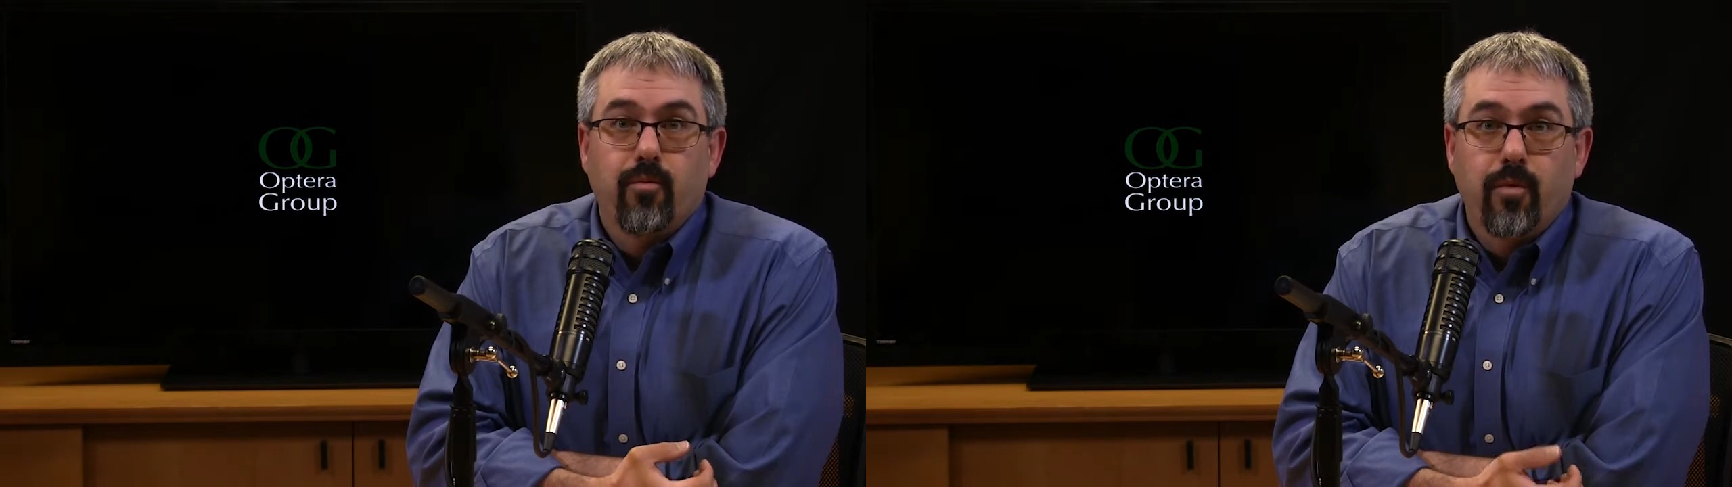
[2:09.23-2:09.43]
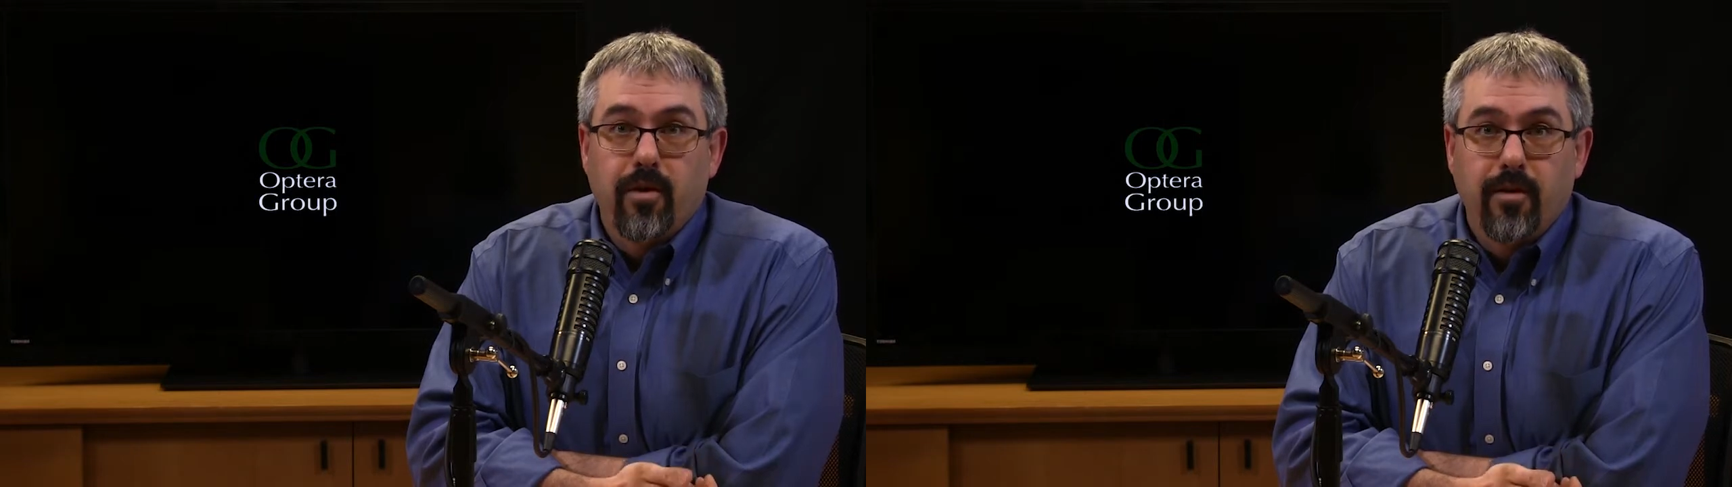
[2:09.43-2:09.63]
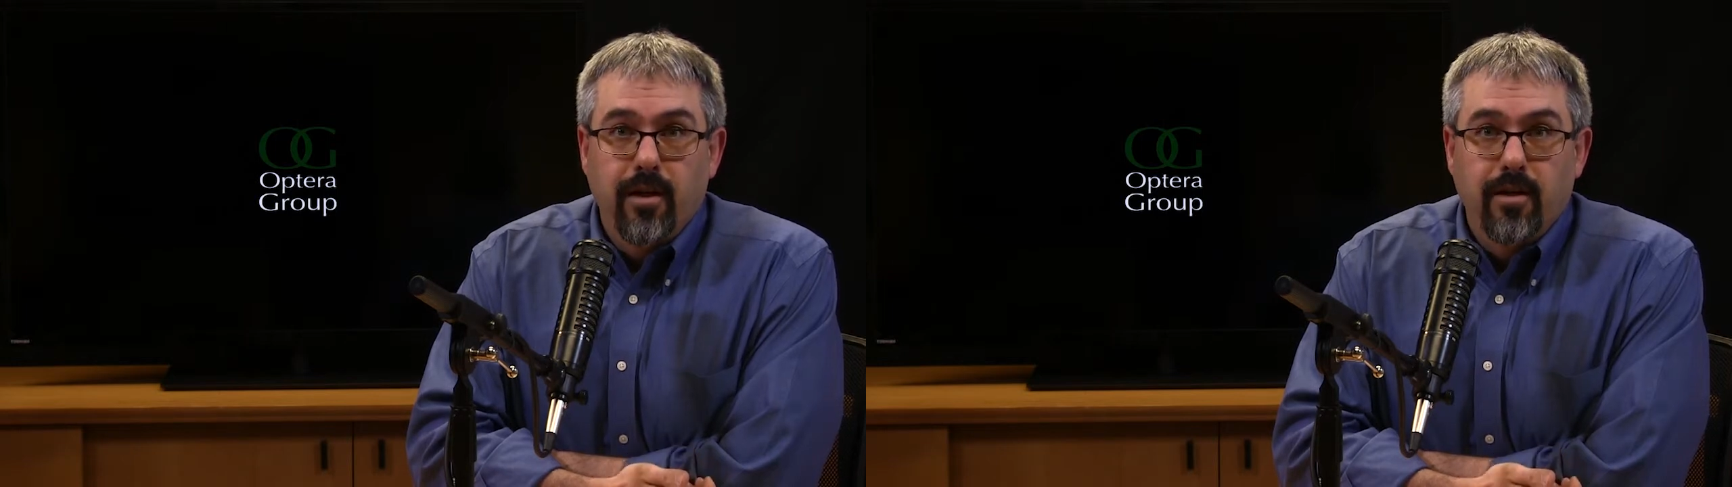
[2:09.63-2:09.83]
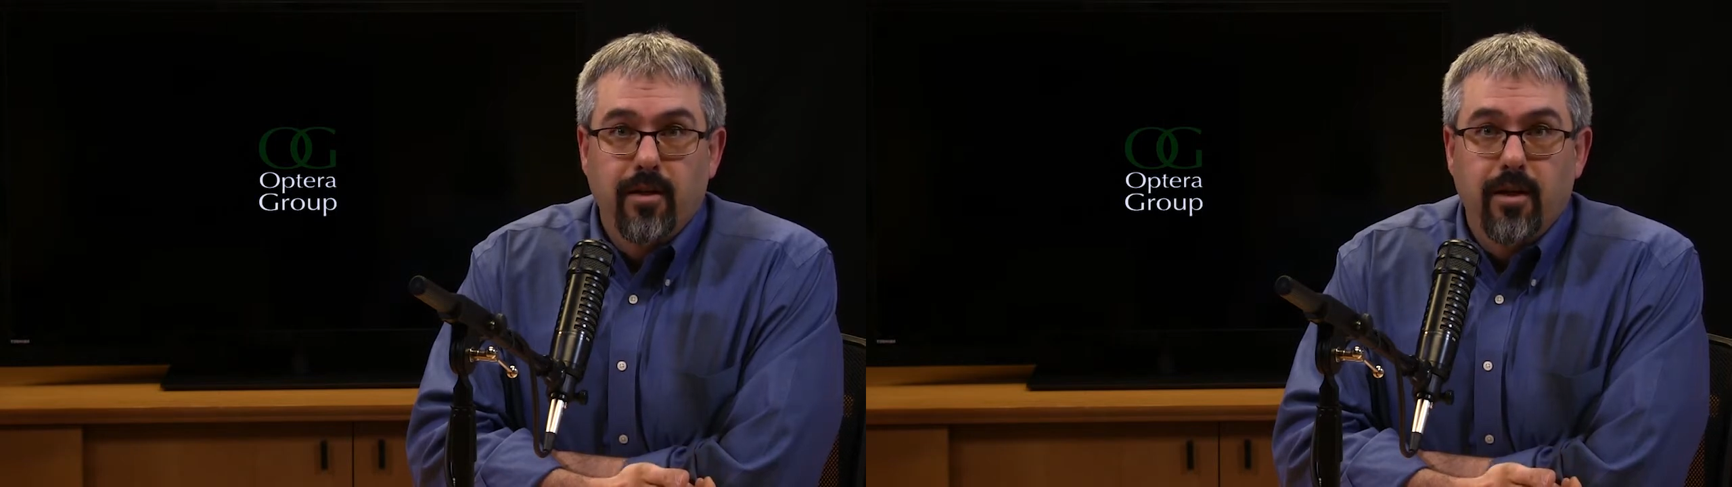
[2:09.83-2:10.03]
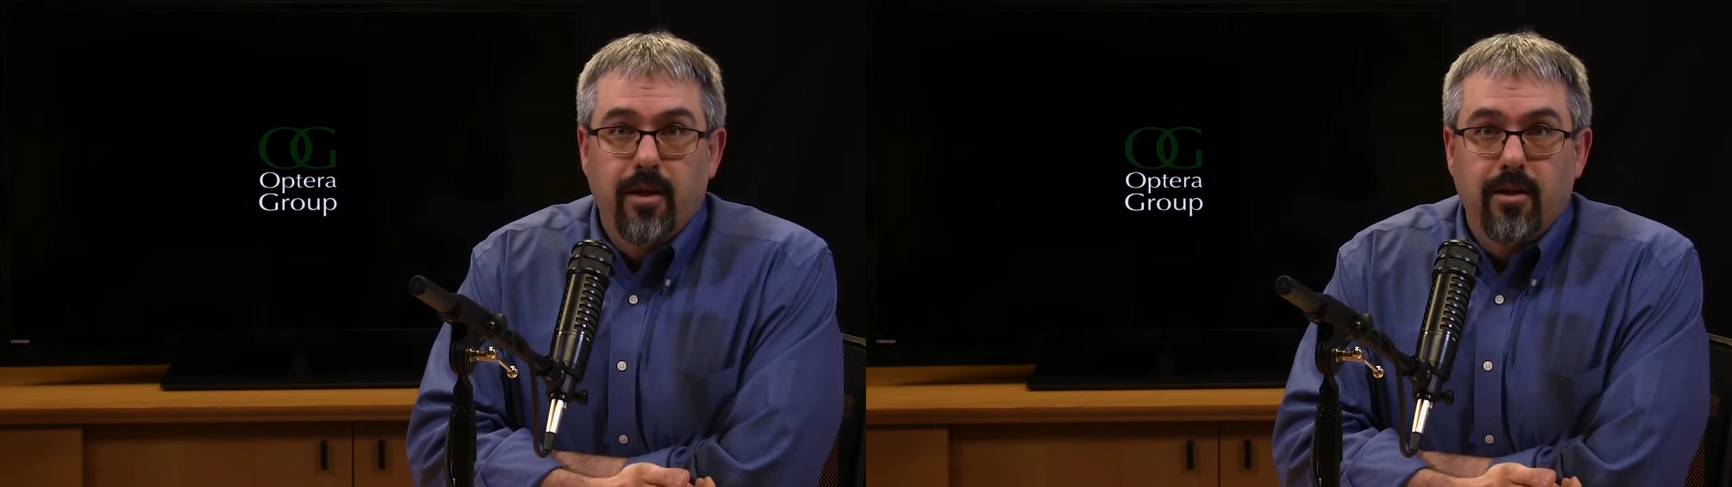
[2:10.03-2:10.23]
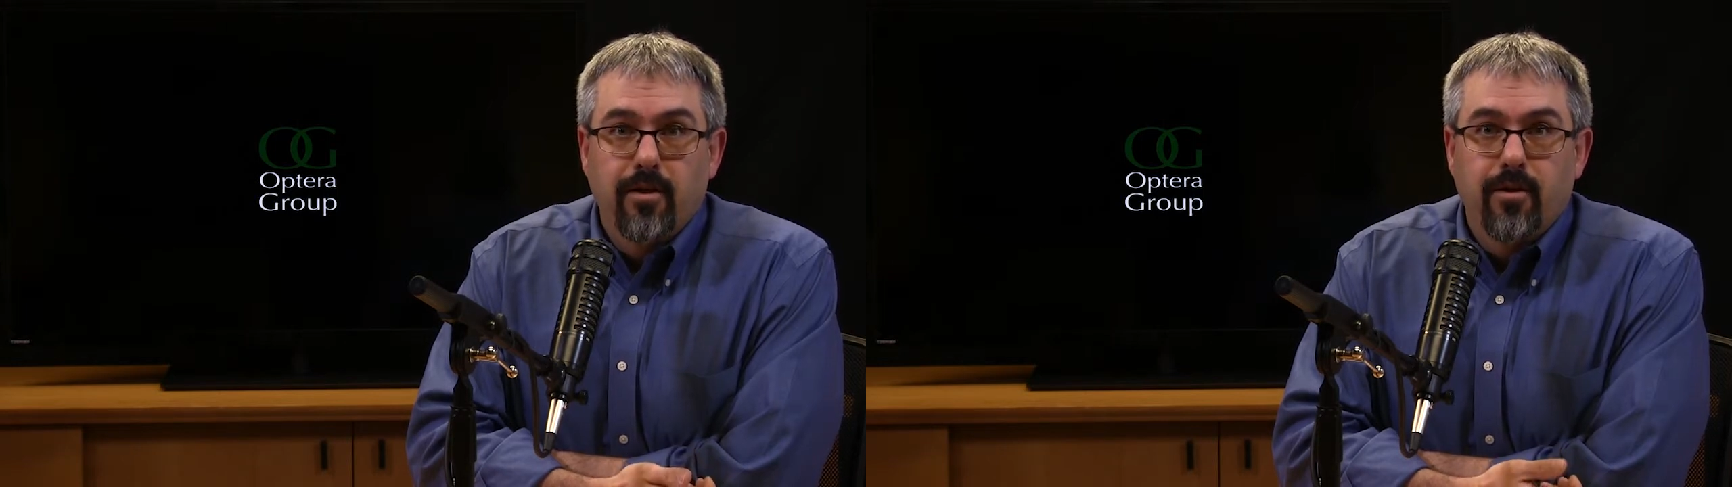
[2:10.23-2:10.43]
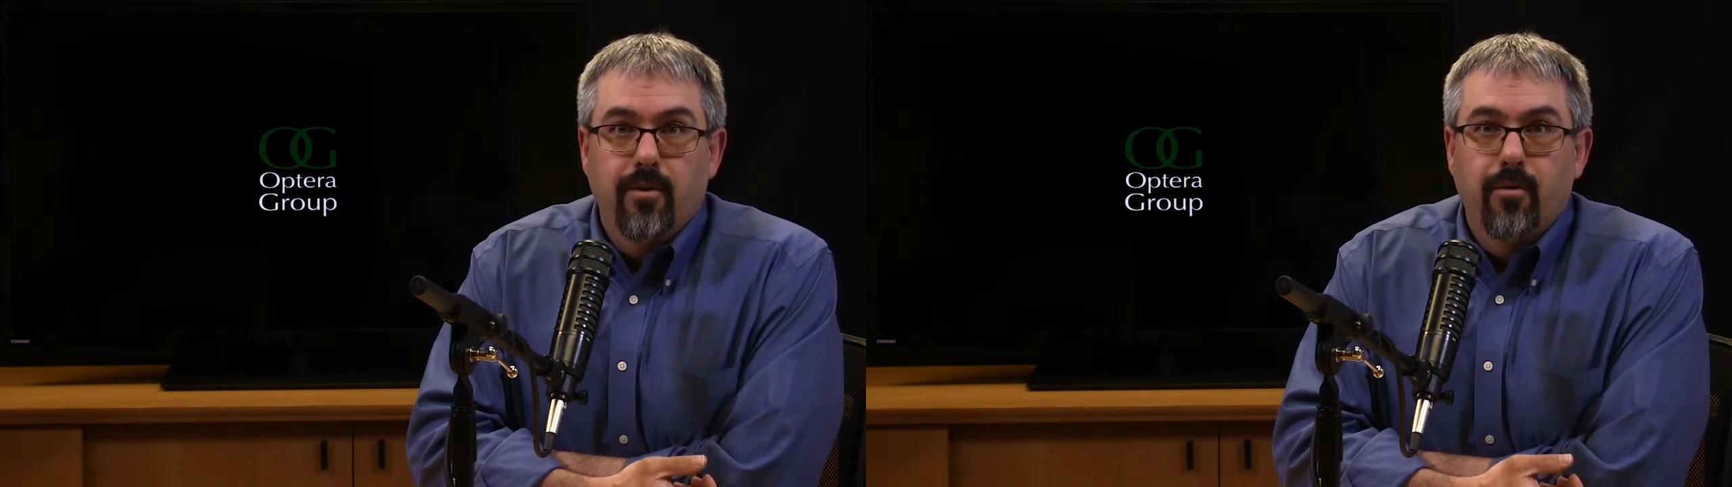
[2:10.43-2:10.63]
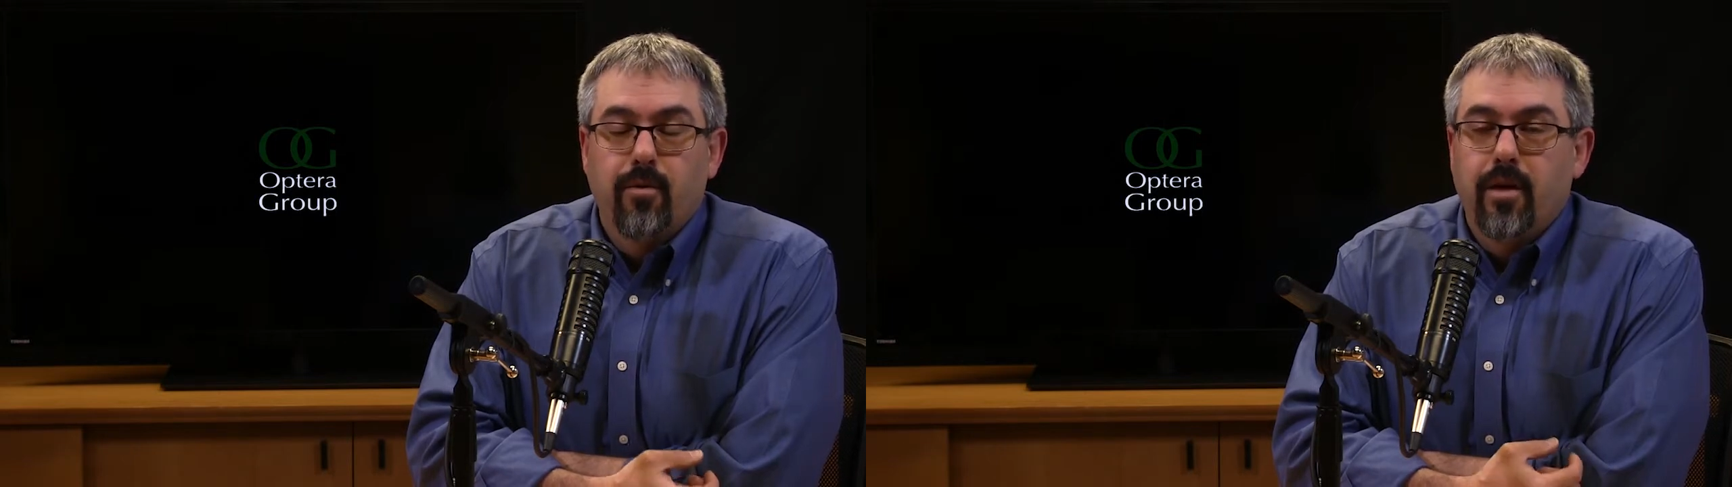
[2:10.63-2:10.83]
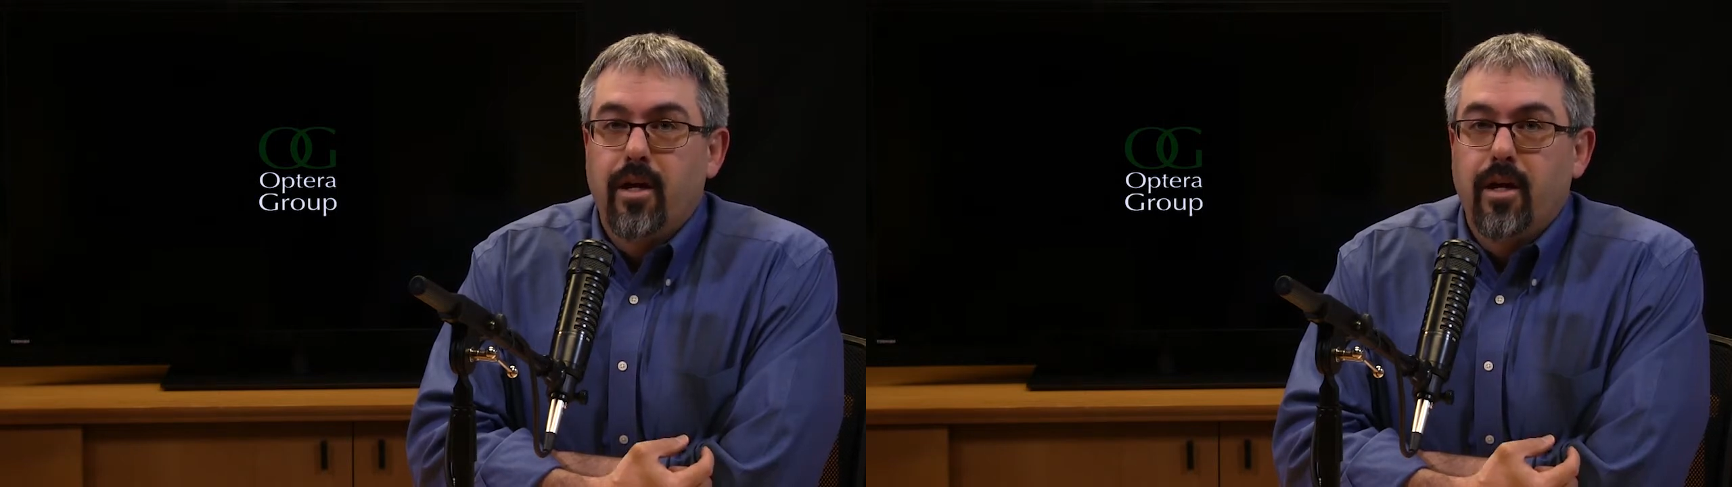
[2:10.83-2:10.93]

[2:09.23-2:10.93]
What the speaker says: really easy to get to,